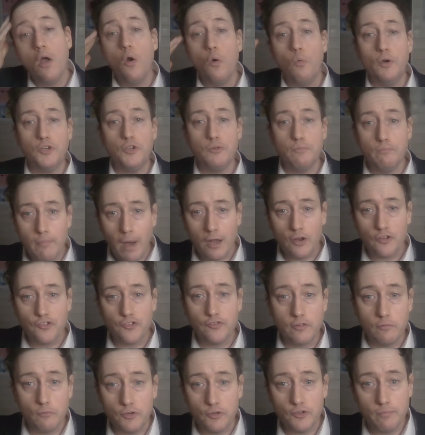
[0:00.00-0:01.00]
which
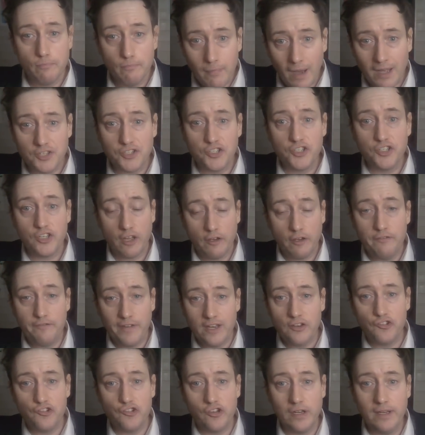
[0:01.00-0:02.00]
must
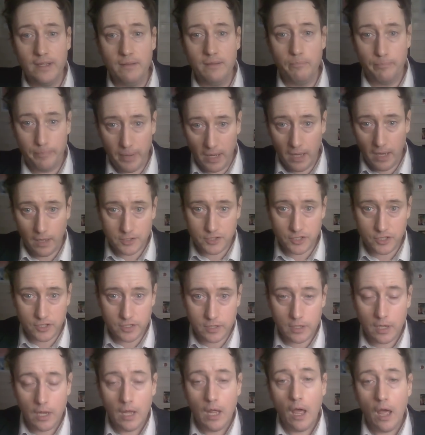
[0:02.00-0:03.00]
eventually
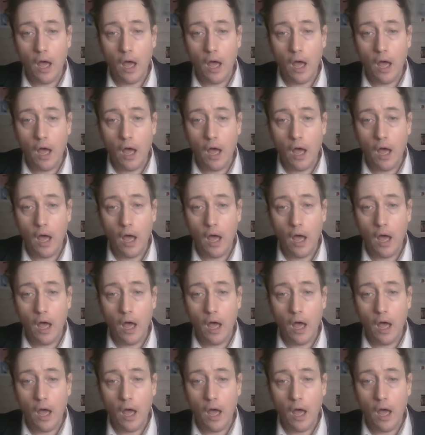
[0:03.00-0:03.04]
burst,